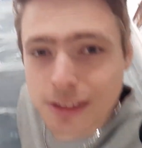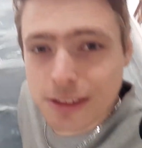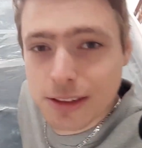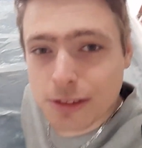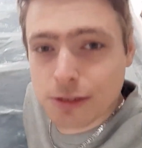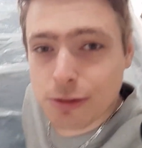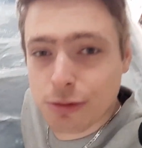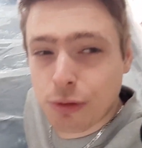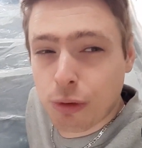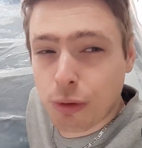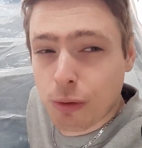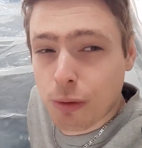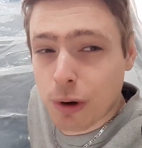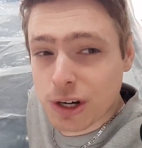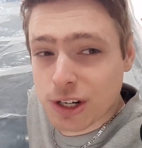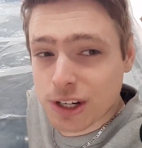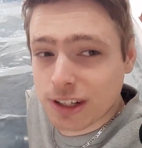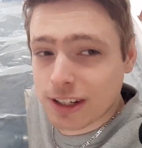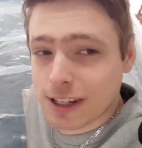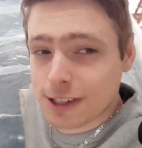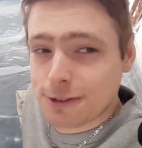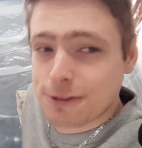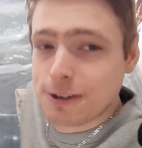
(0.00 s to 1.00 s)
for
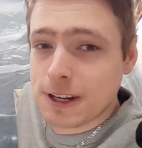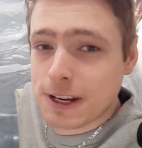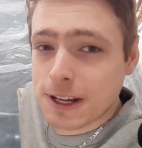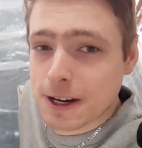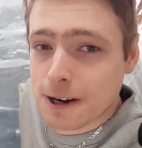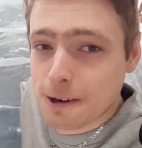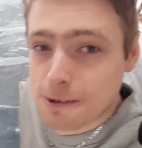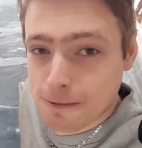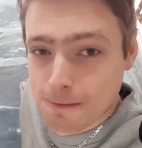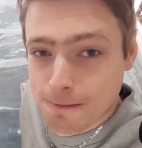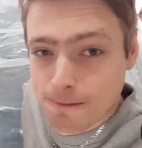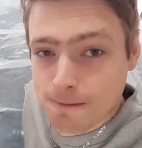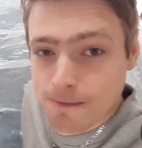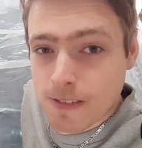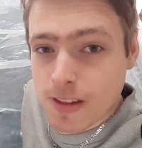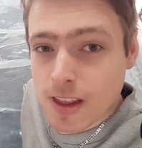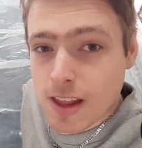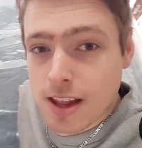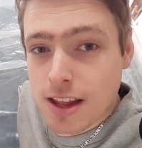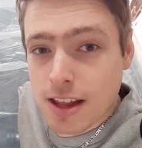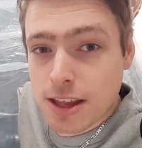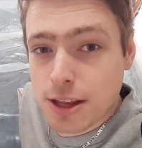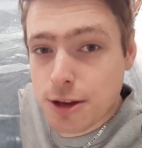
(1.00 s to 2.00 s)
watching this video.
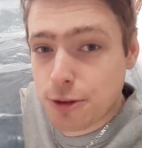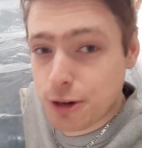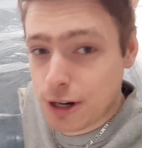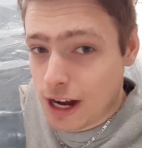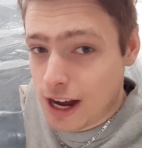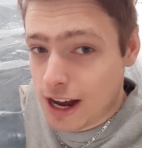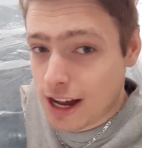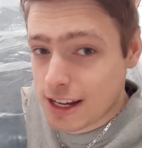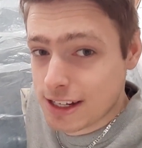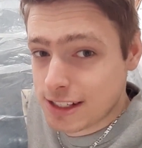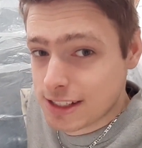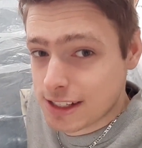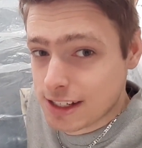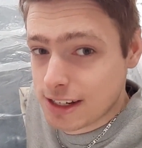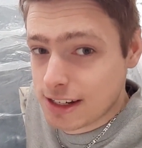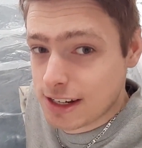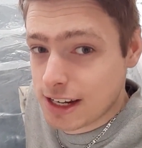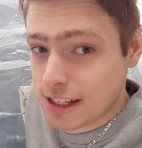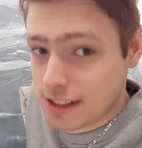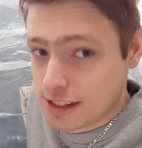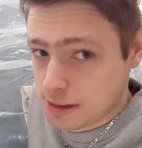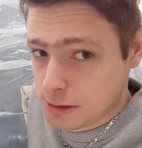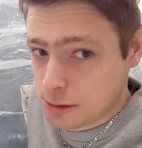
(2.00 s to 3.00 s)
You guys
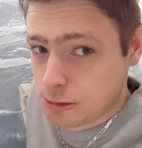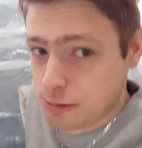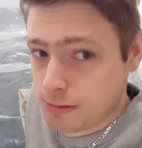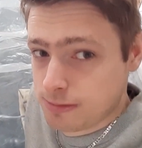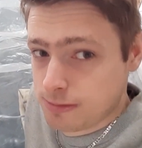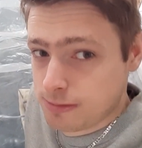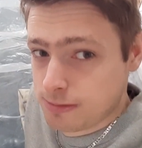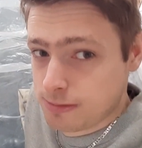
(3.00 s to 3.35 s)
need to